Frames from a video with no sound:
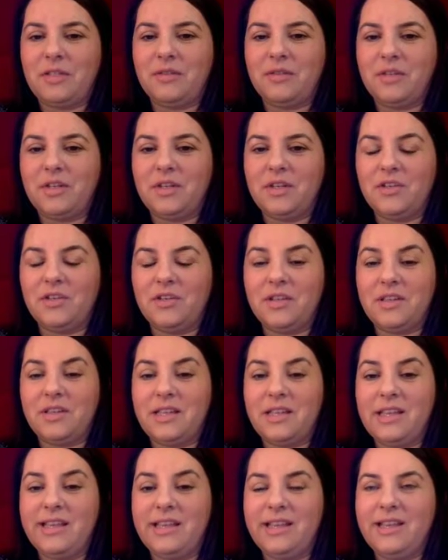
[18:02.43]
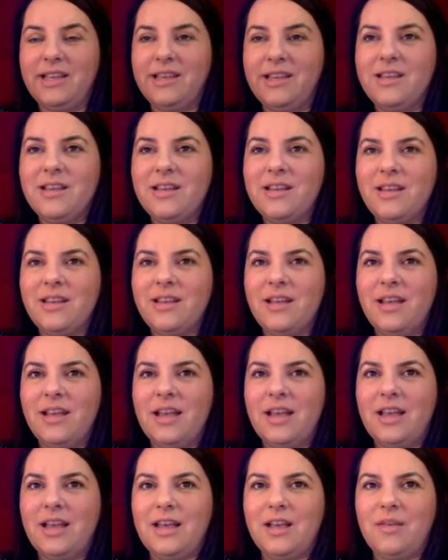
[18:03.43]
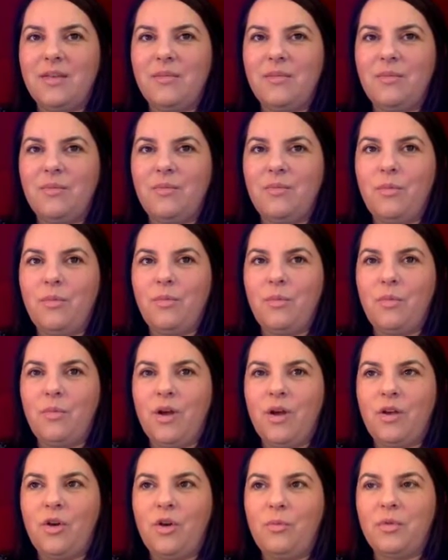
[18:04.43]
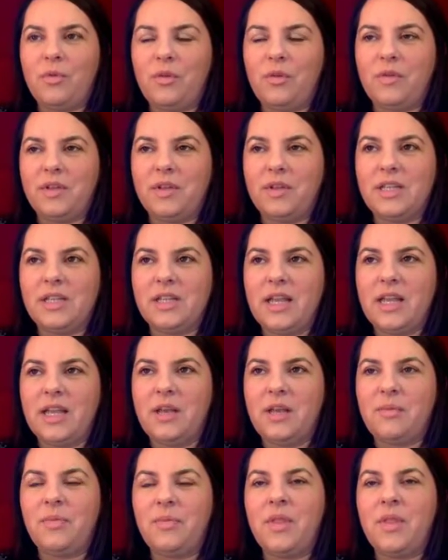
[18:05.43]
of it and just see what comes of it. I